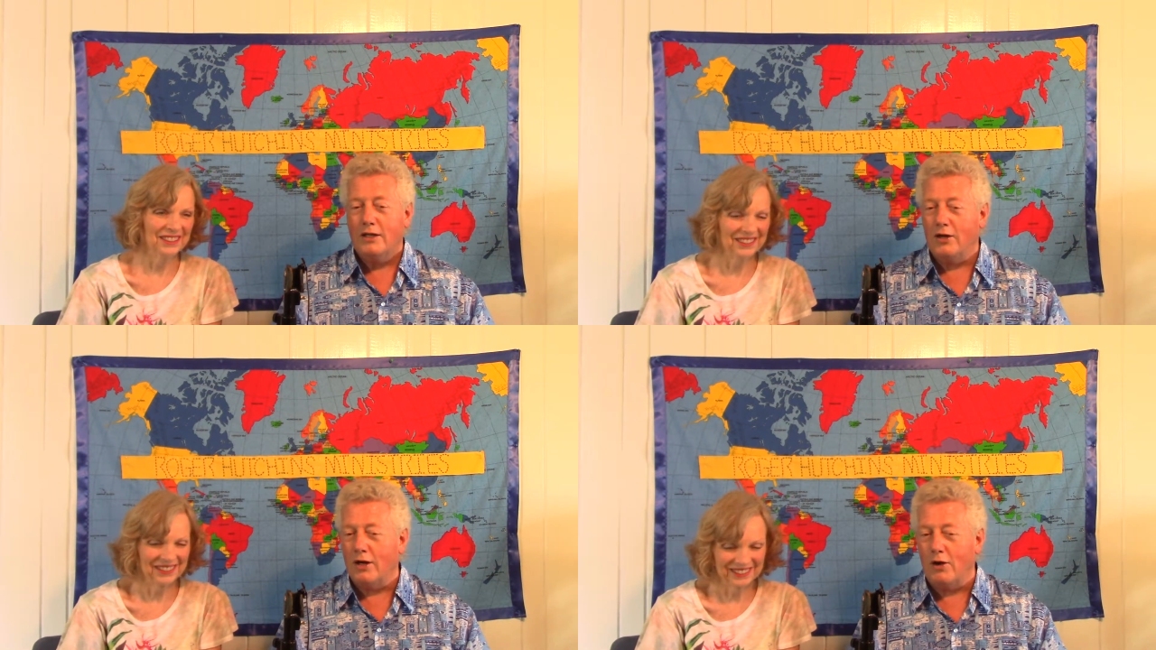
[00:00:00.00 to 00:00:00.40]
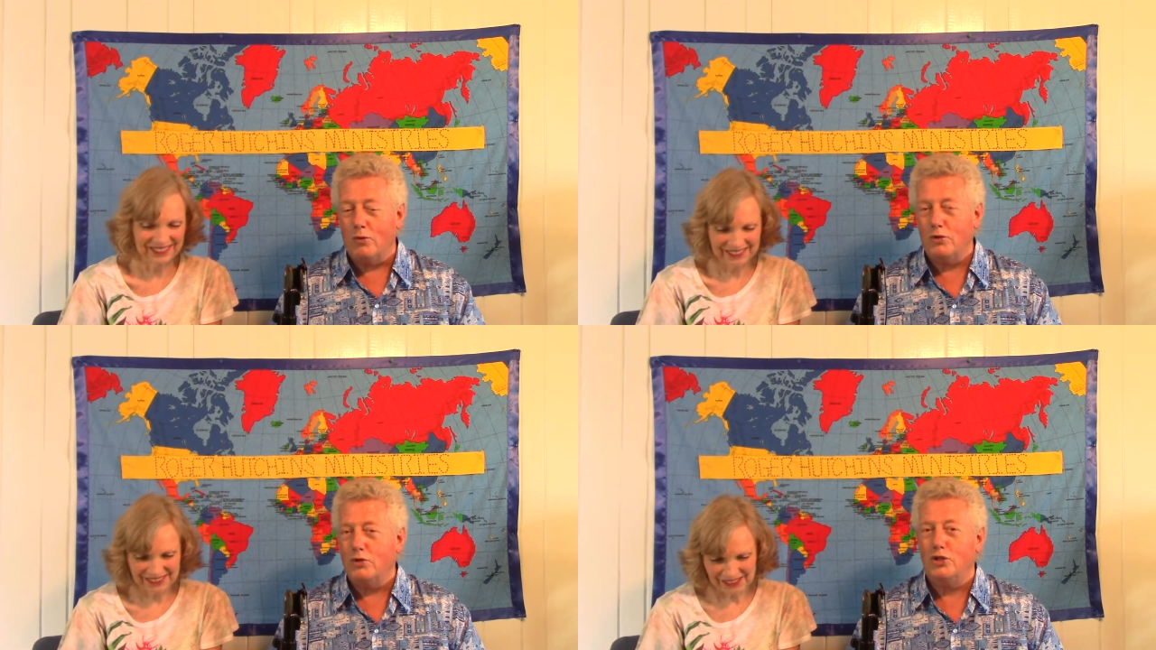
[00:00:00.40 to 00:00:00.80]
Speaker 1: You
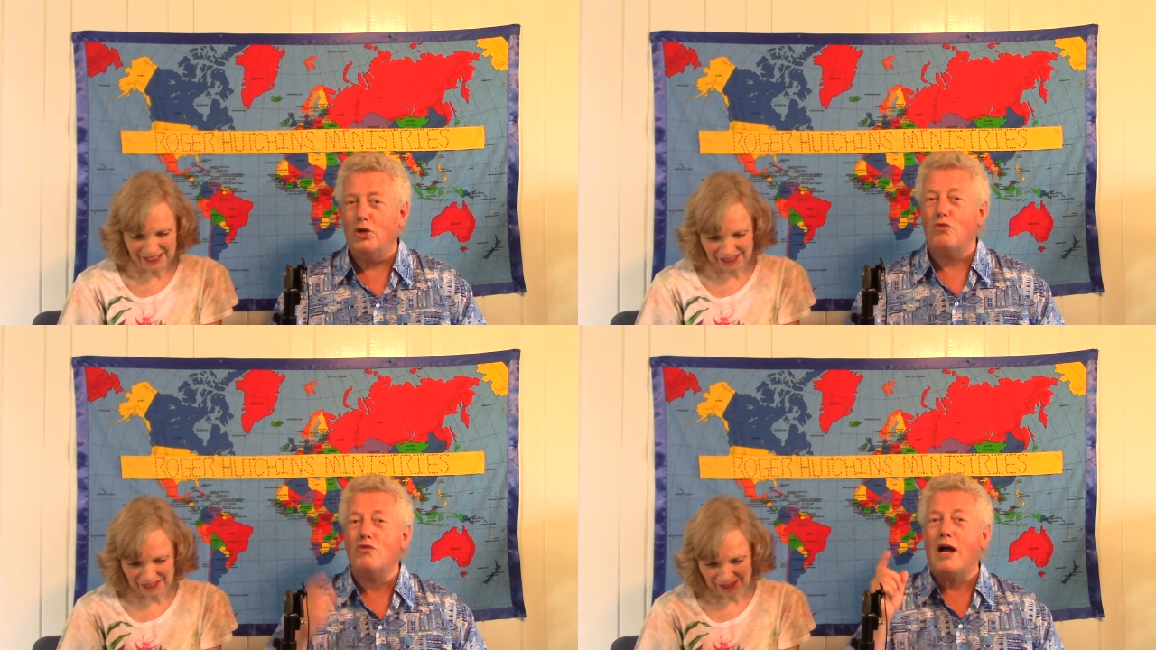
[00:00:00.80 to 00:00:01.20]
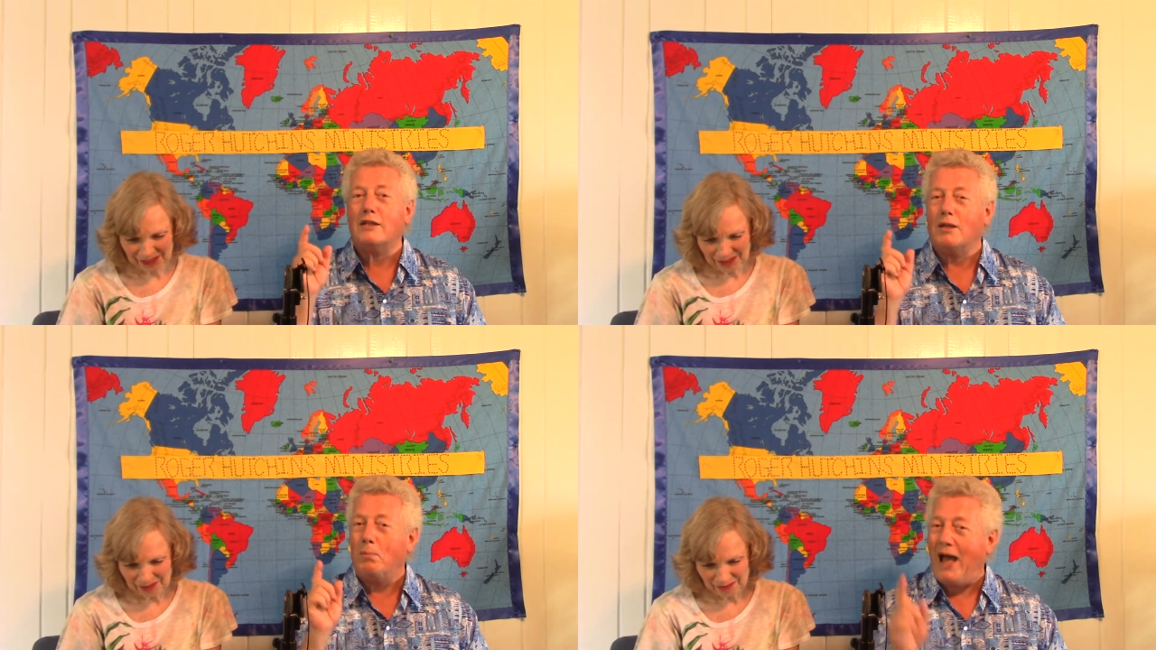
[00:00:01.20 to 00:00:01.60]
know, you've
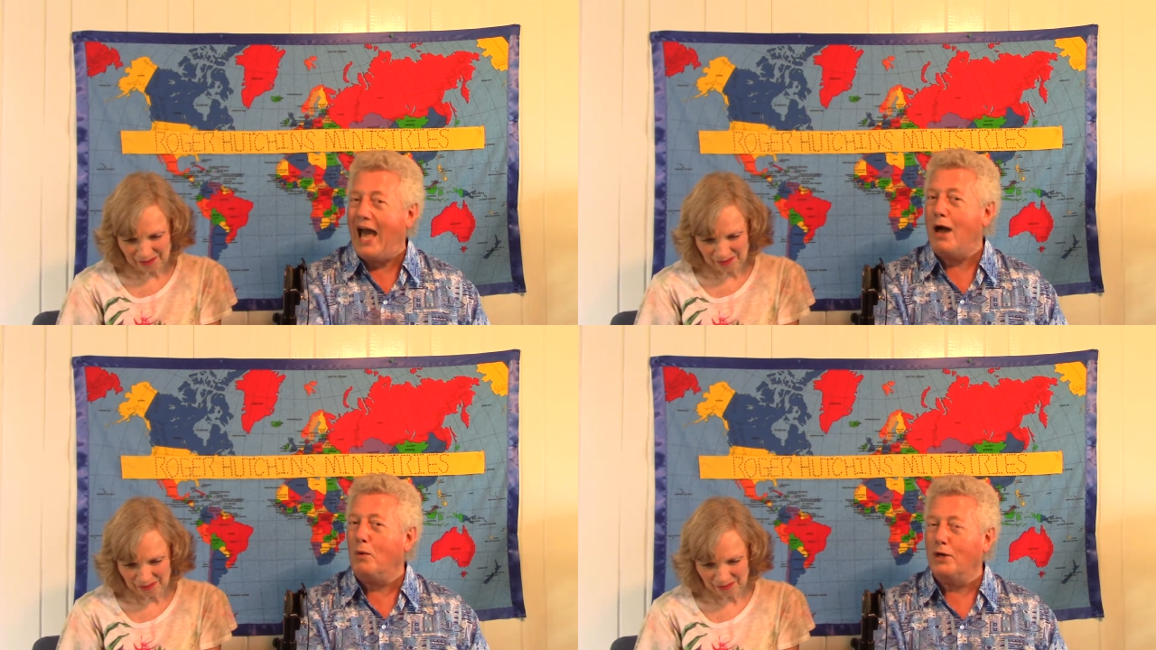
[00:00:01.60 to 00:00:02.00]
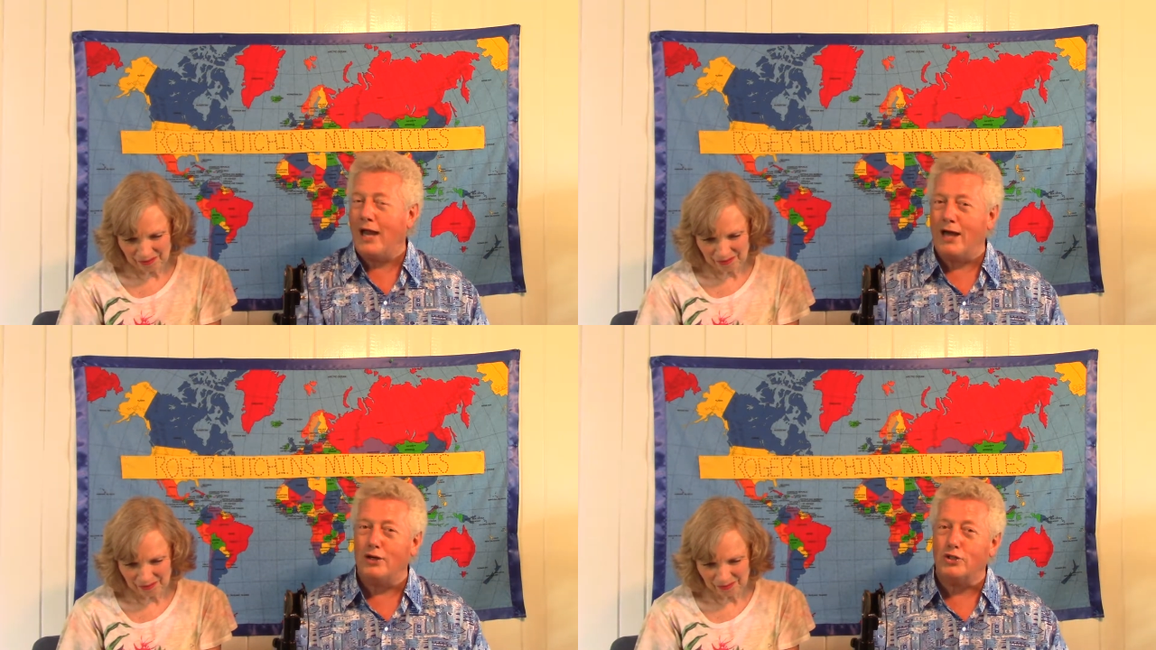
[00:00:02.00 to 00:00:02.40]
got the power
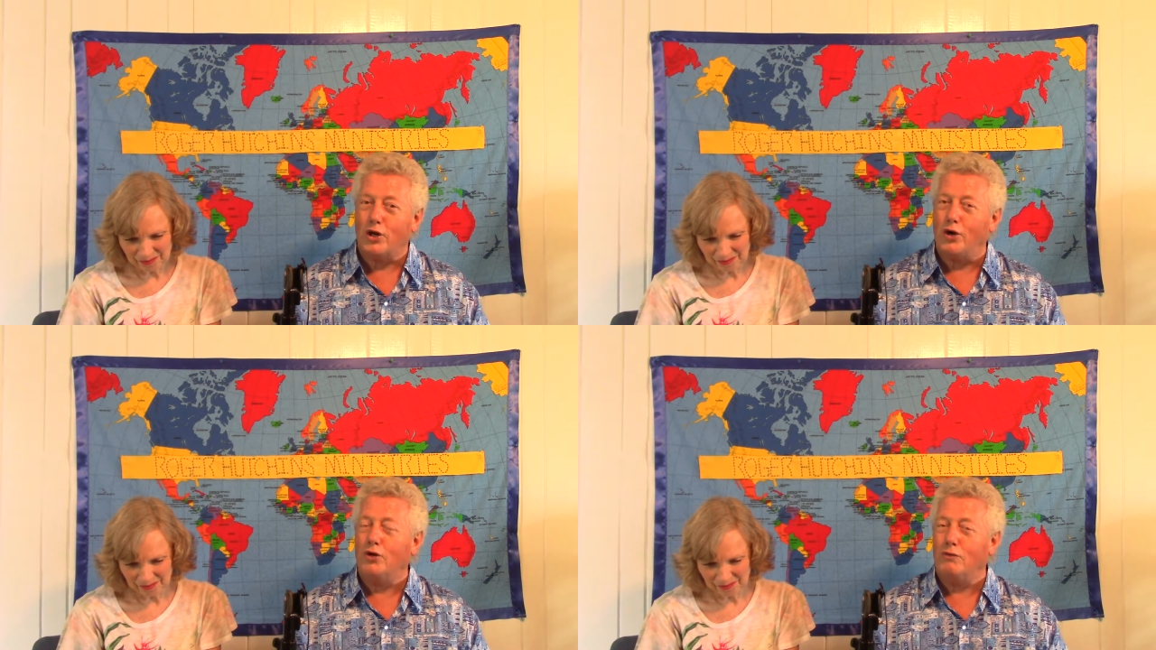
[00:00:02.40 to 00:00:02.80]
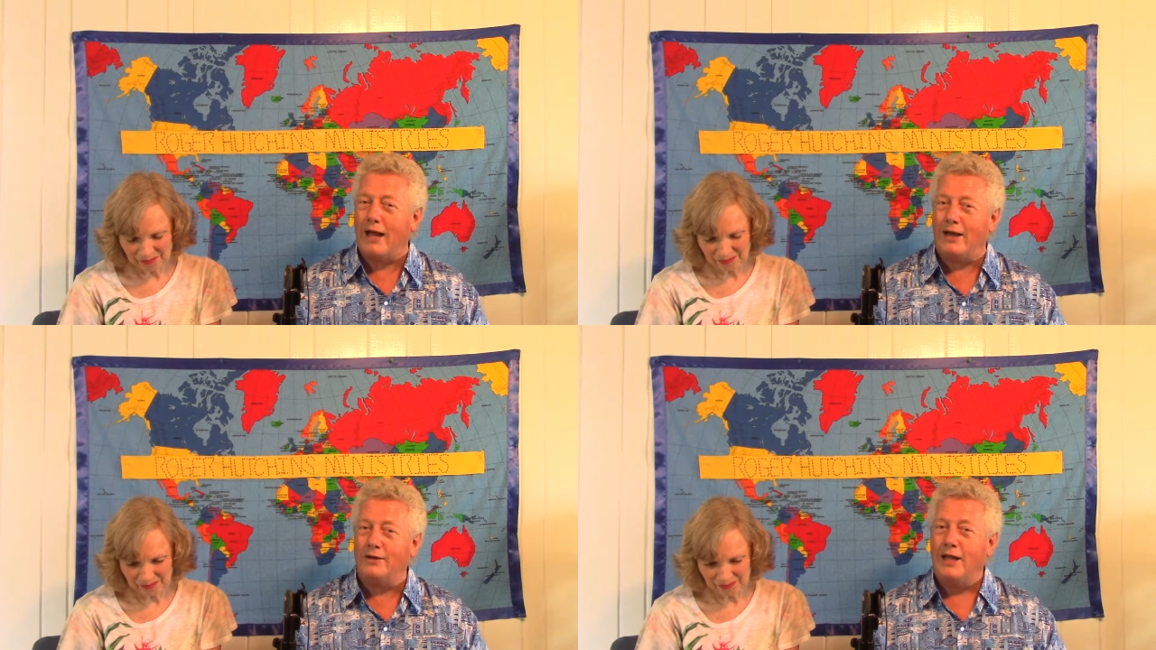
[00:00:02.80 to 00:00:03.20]
now to turn
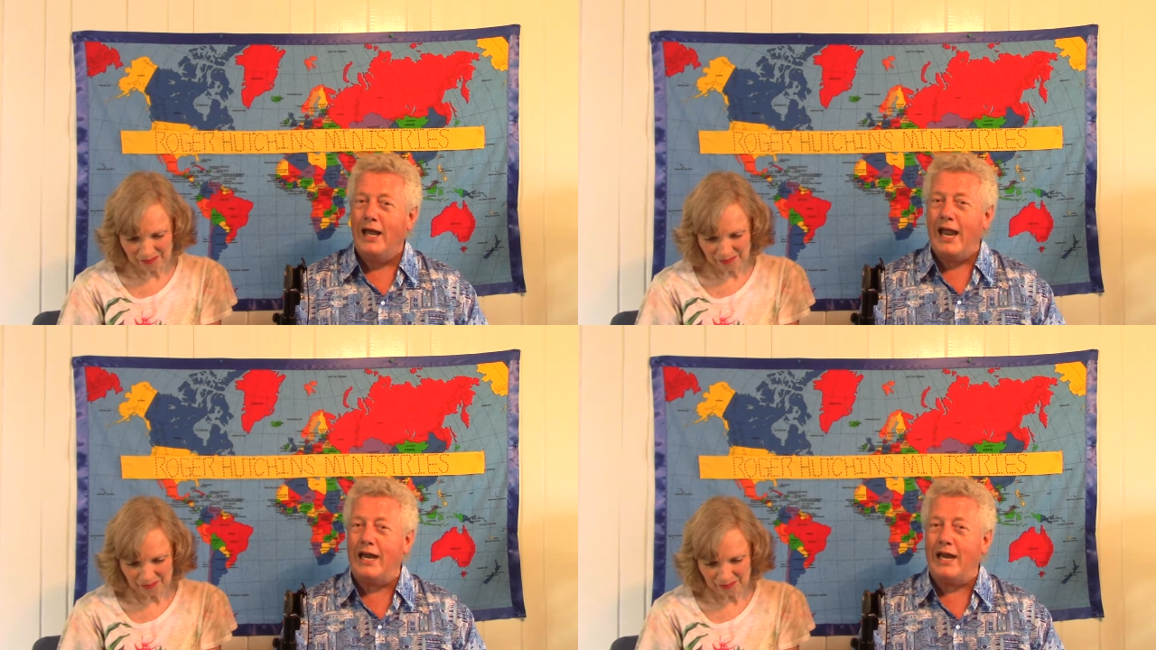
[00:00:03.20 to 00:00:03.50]
around